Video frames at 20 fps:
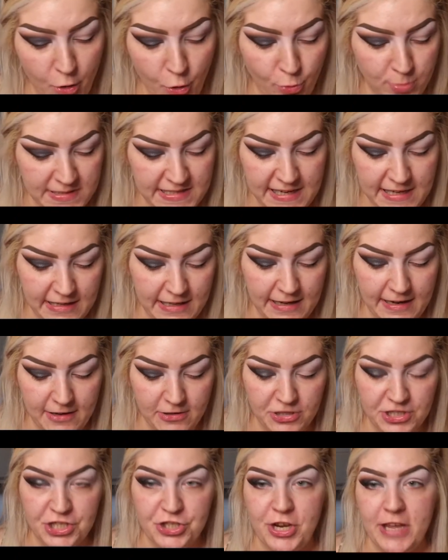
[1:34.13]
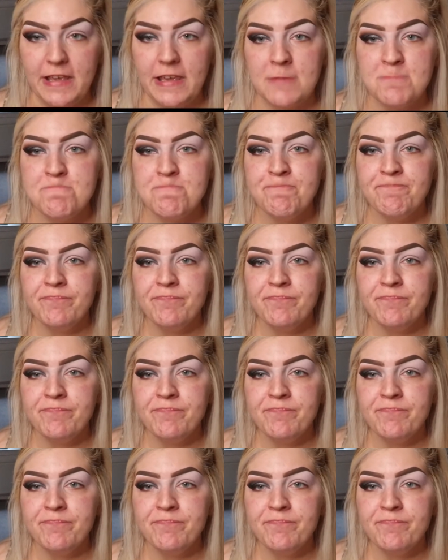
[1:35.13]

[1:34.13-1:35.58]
Always need an energy drink.